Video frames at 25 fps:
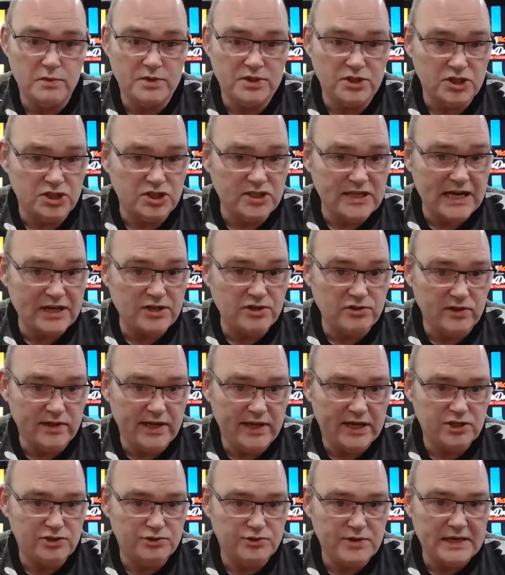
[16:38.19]
which is naturally
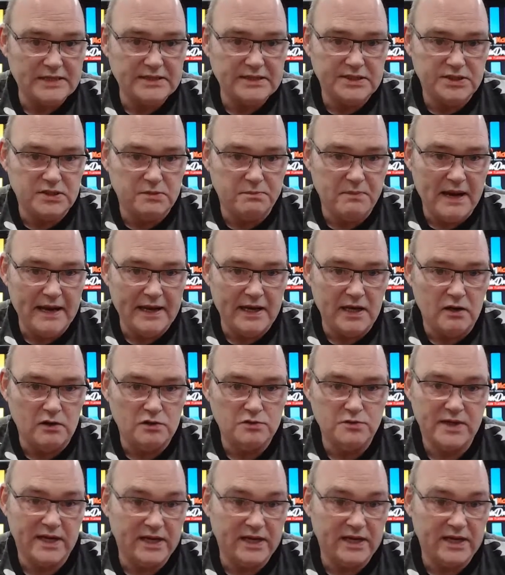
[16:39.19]
extracted tobaccos.